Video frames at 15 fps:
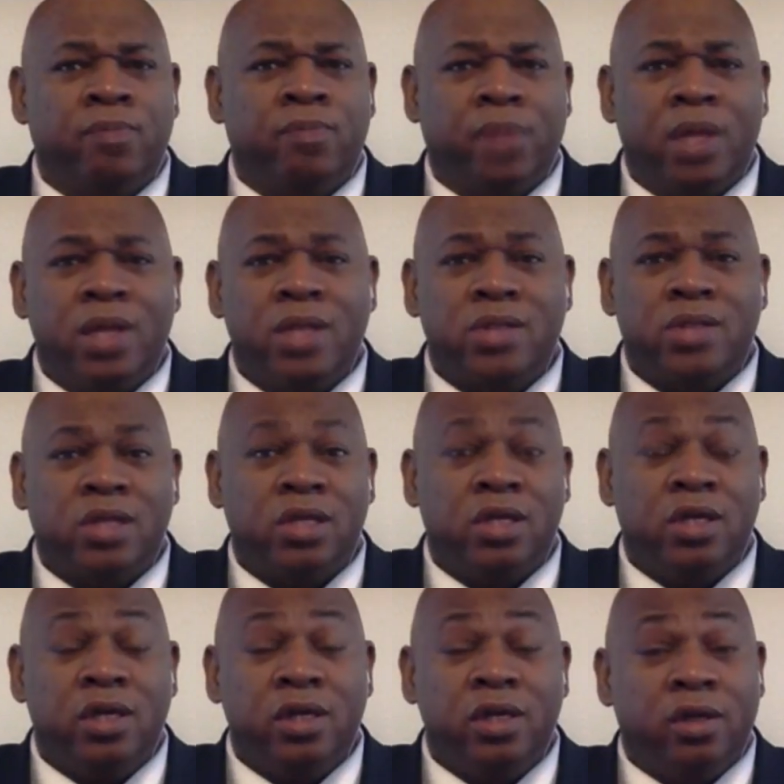plus a
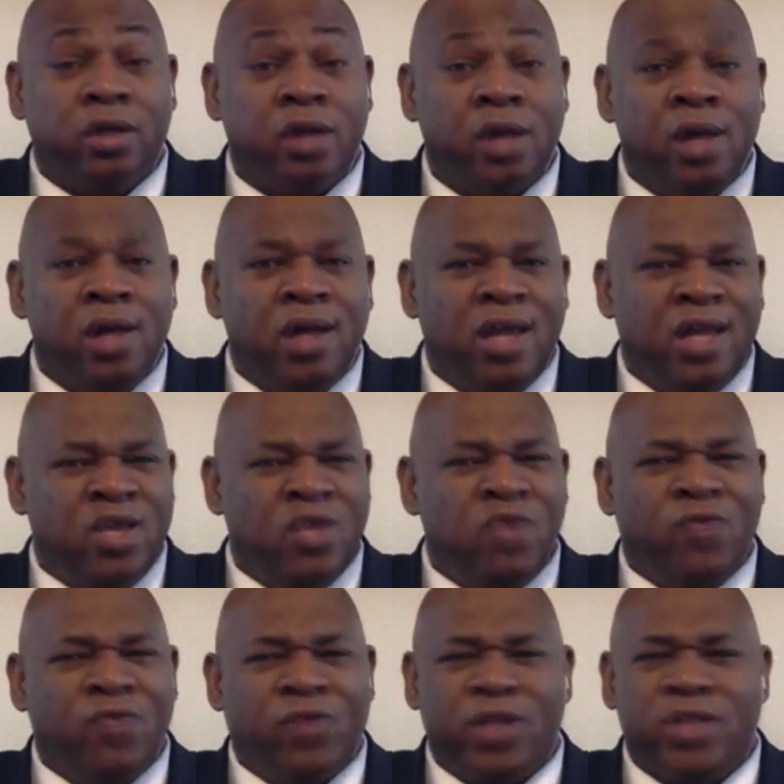year, and you
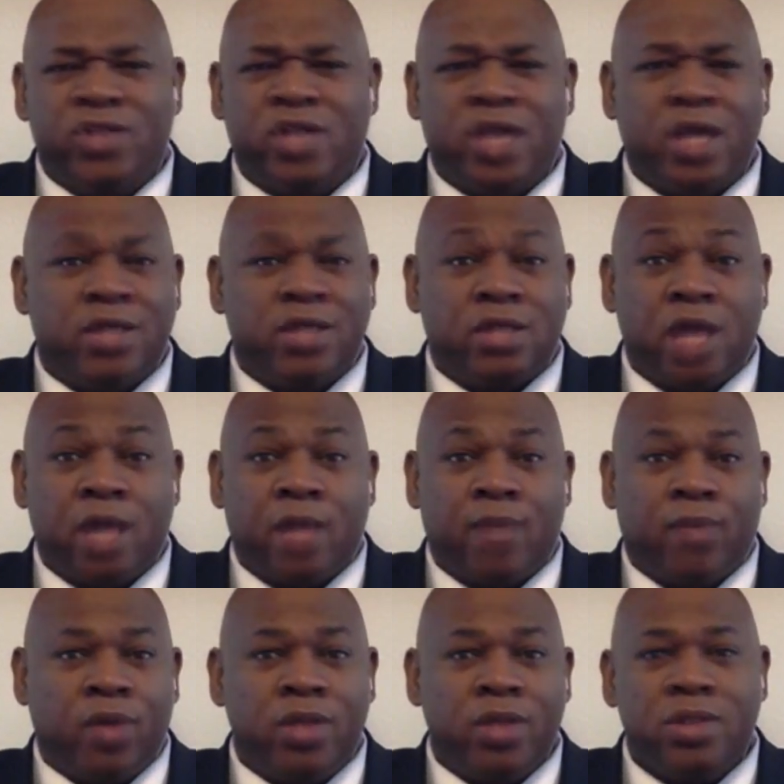franchise Dak
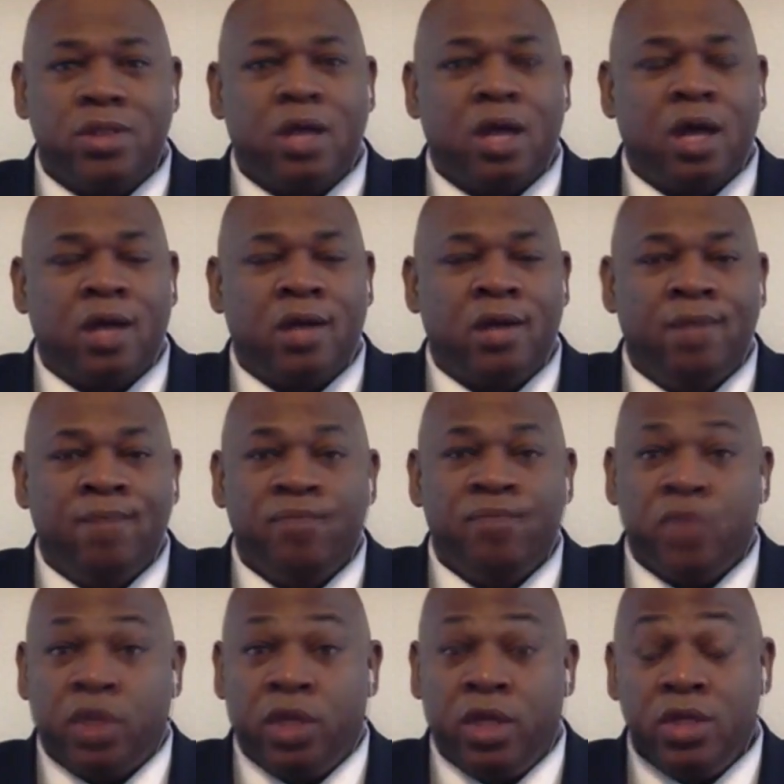Prescott,
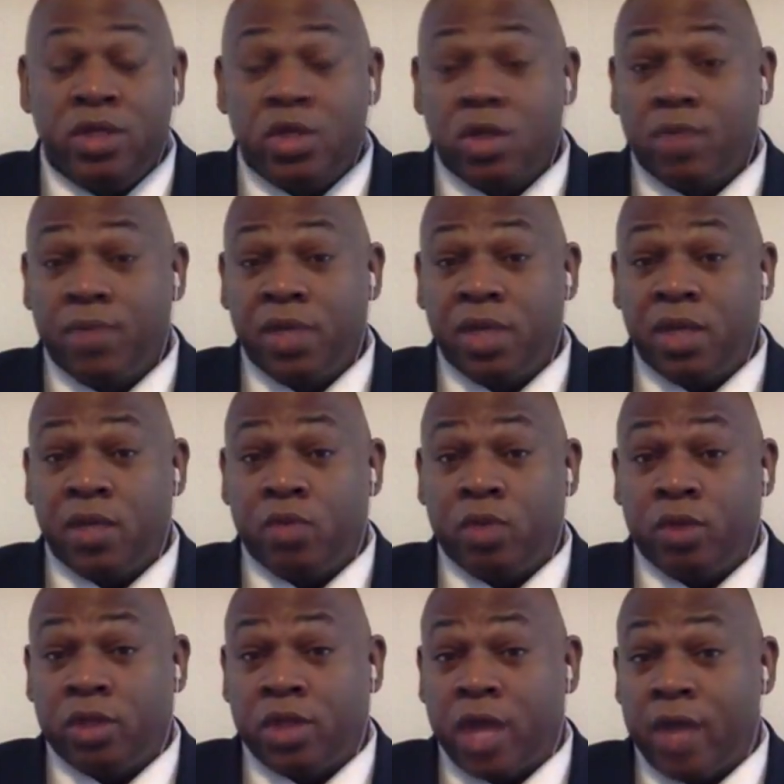and he's going to be getting
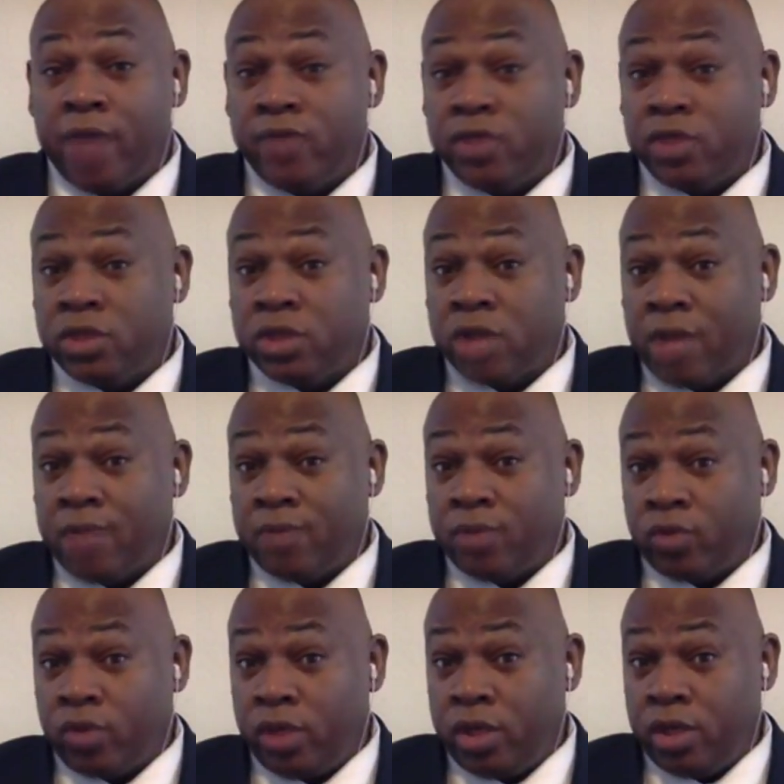what the average of the top
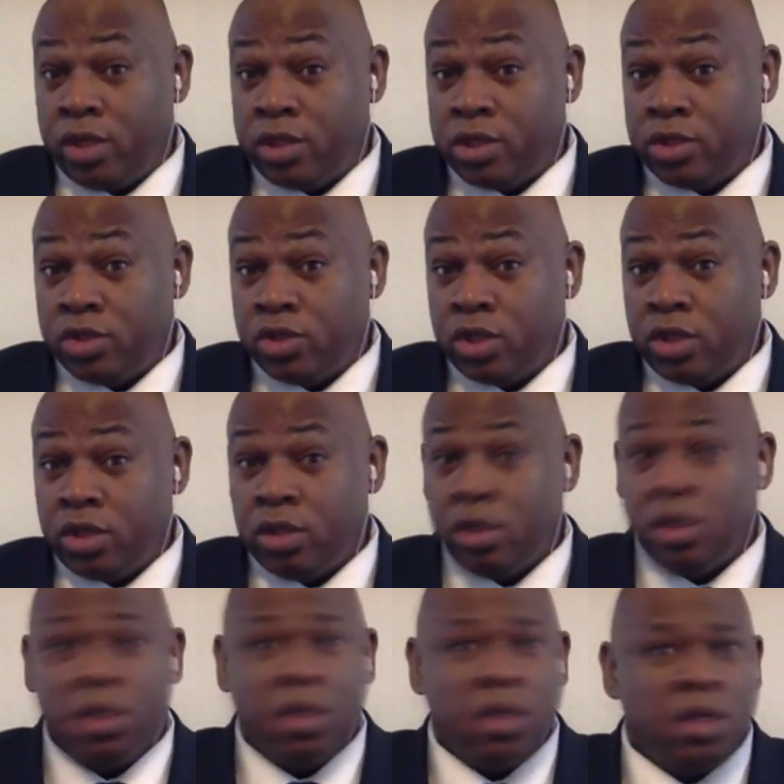three is it, Jen?
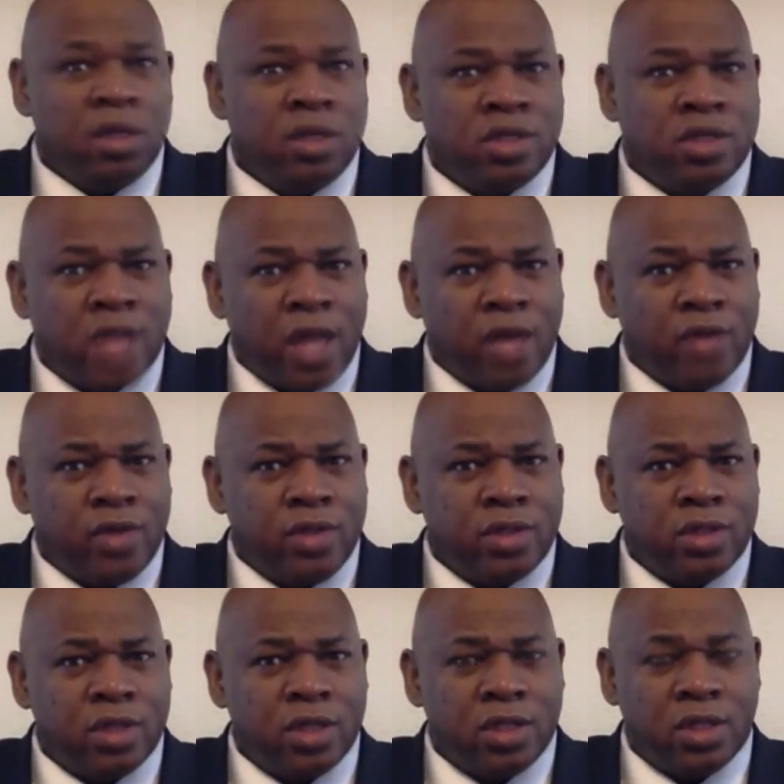Yeah. Salaries
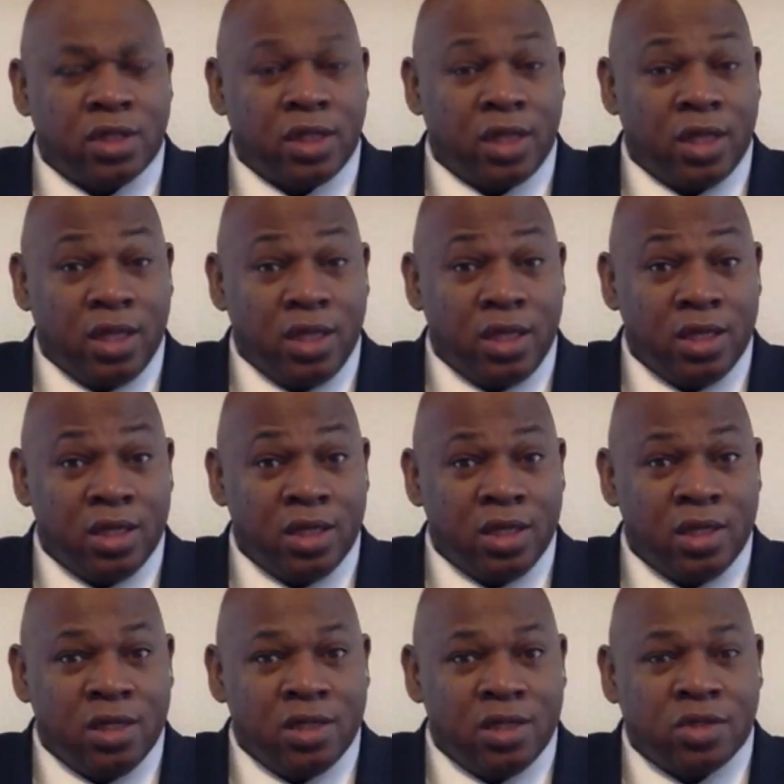in the league.
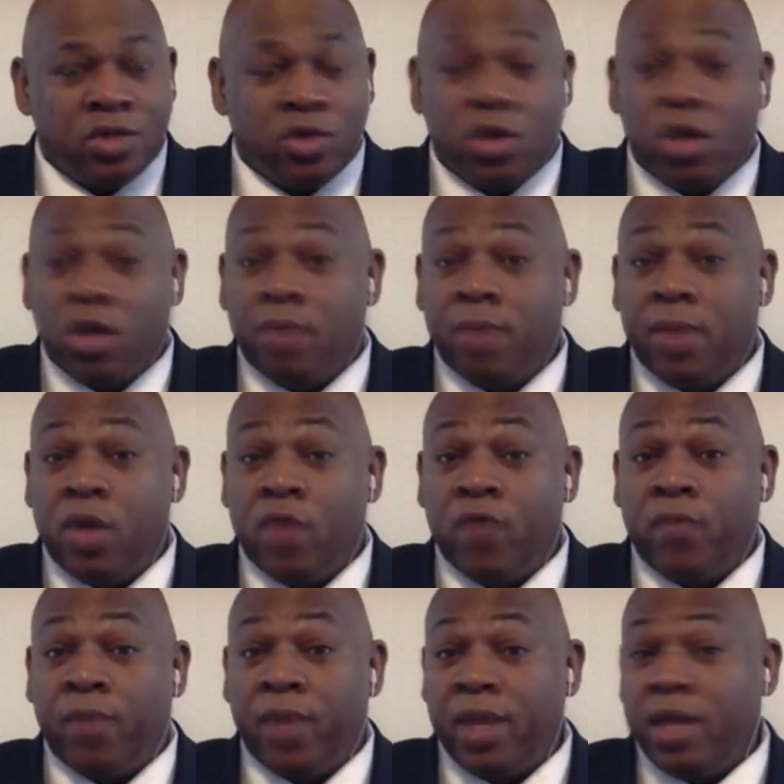So you're going to be
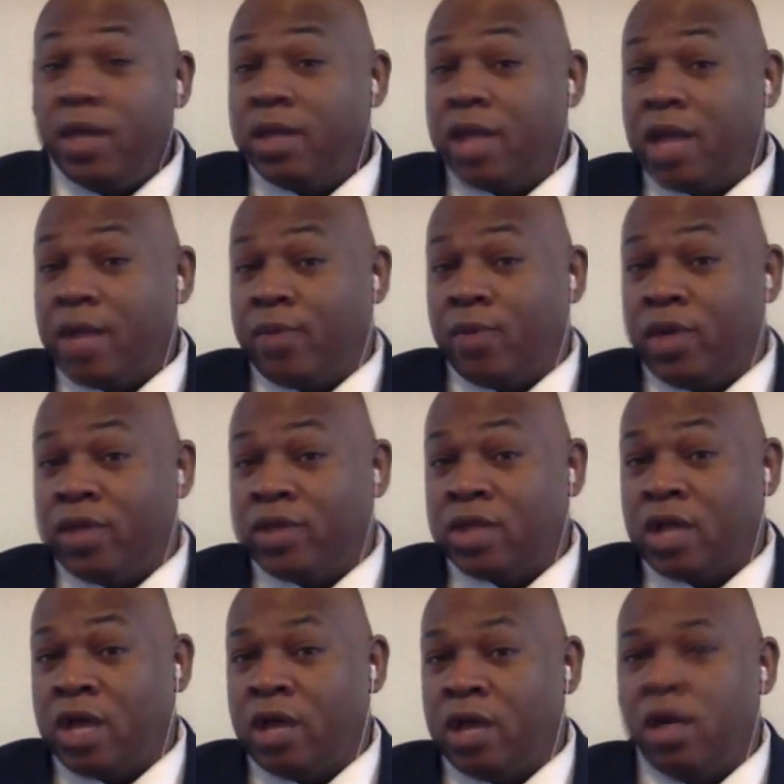overpaying Dak
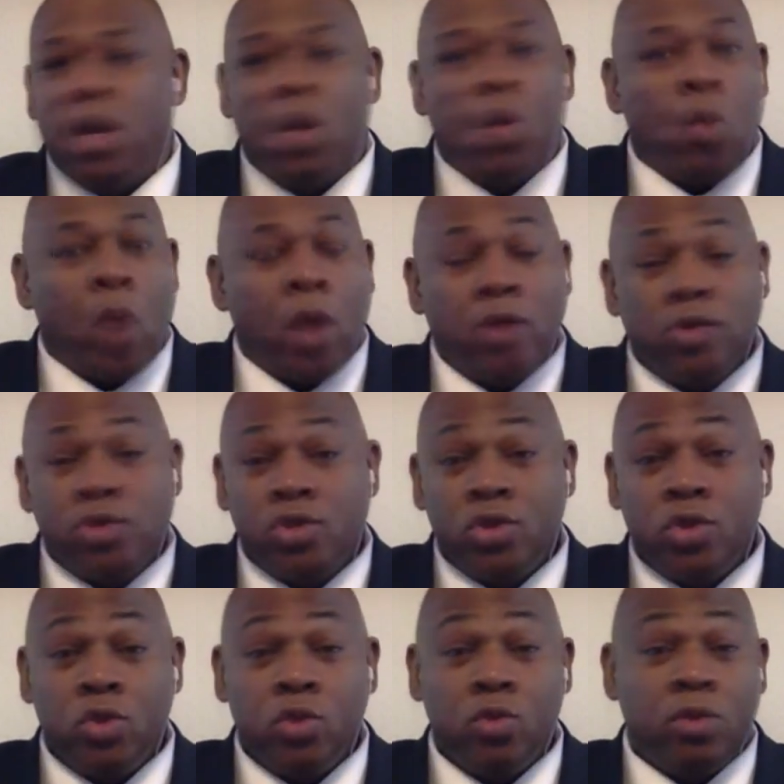Prescott. Why don't
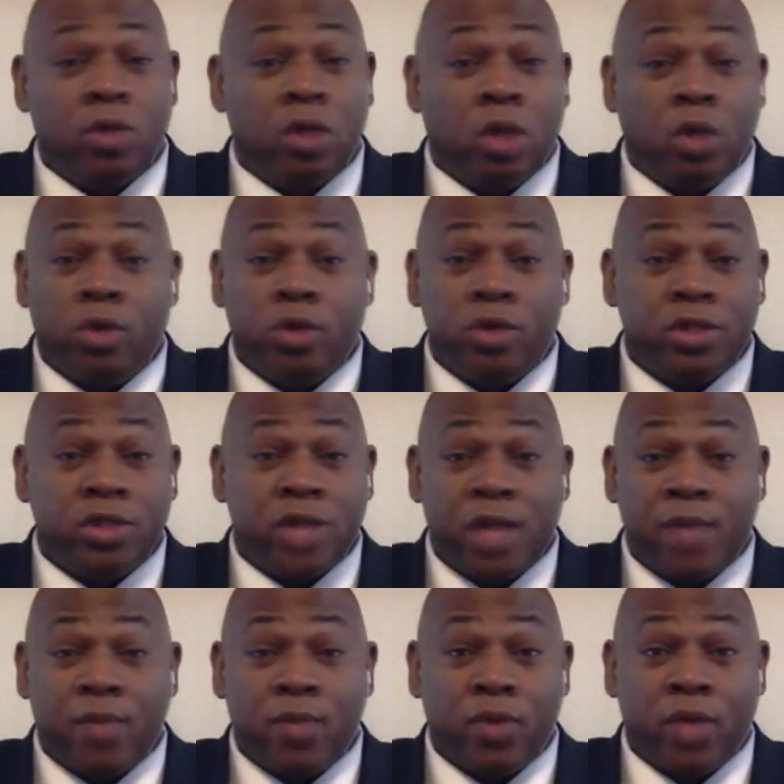you go to the
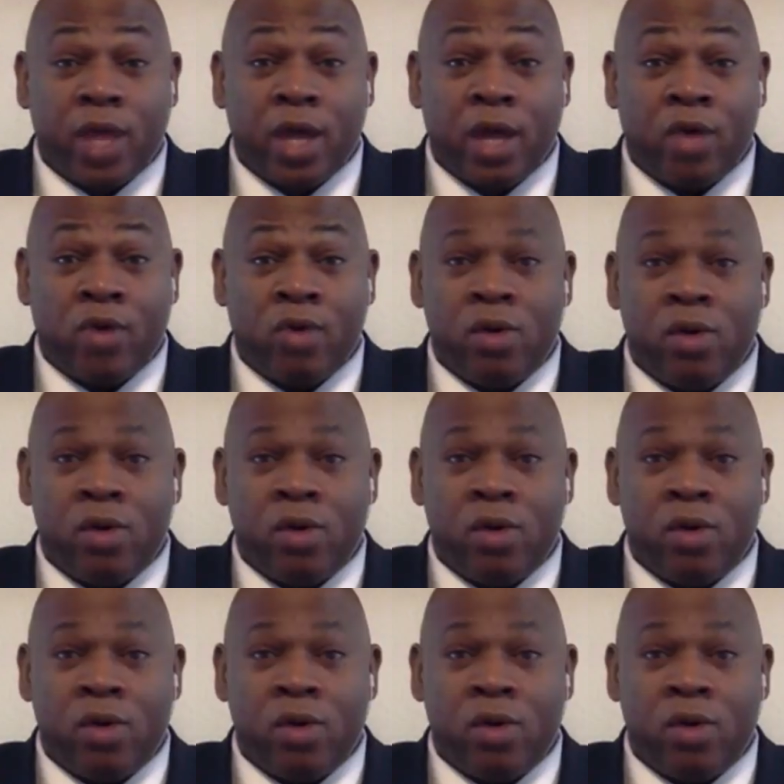table now,